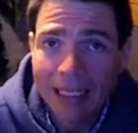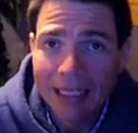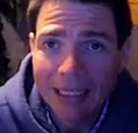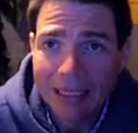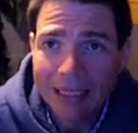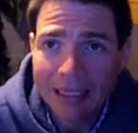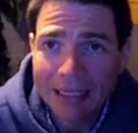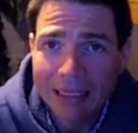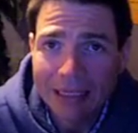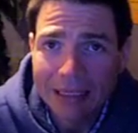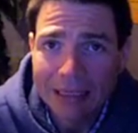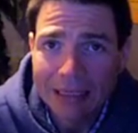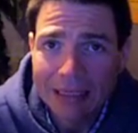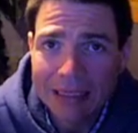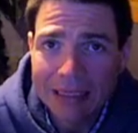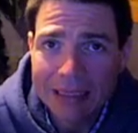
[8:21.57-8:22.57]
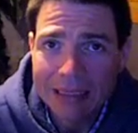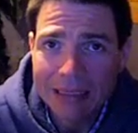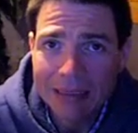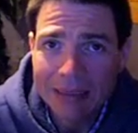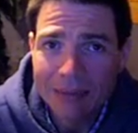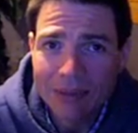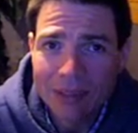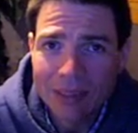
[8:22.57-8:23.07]
and
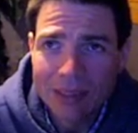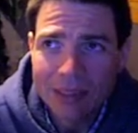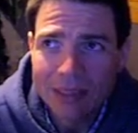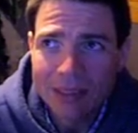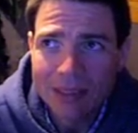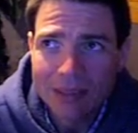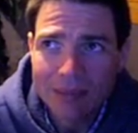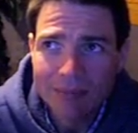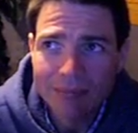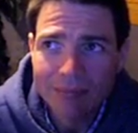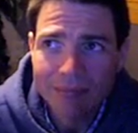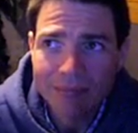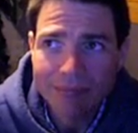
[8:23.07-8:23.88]
it was just